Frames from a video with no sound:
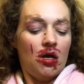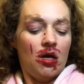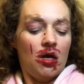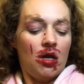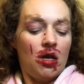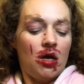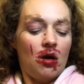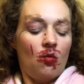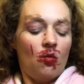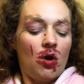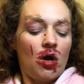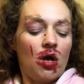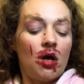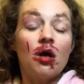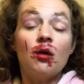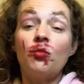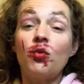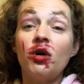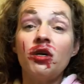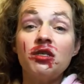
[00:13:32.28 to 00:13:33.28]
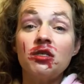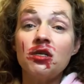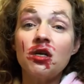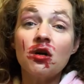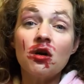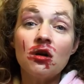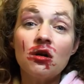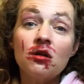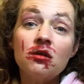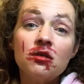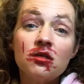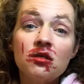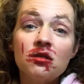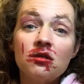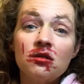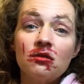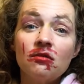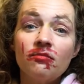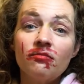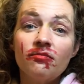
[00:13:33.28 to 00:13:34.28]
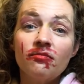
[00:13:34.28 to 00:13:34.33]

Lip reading: You know what, boys and girls?